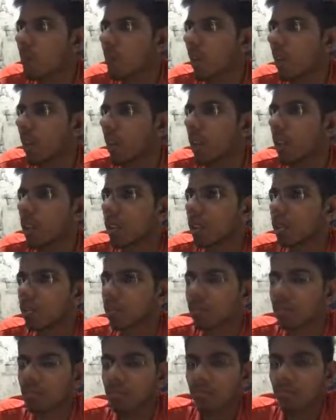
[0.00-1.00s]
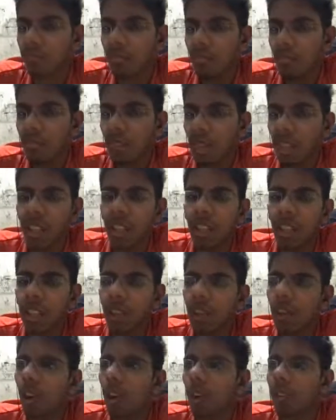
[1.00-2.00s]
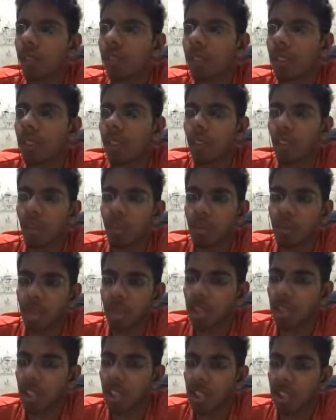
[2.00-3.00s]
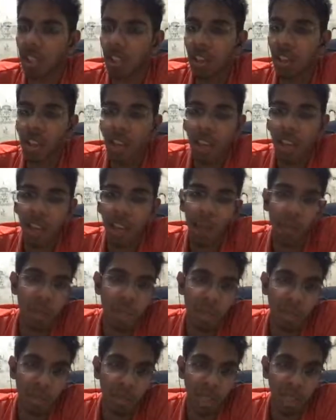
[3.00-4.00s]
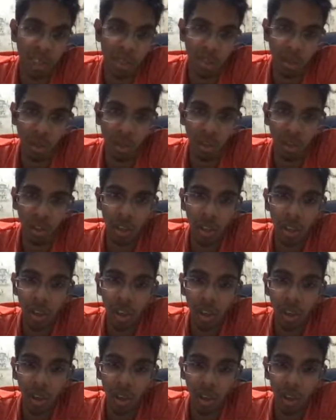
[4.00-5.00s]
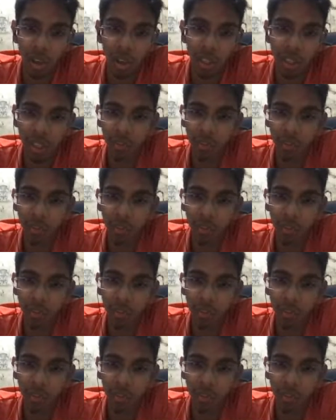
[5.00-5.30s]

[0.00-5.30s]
Yeah, I think there are a lot of winning opportunities, like bishop takes rook or rook takes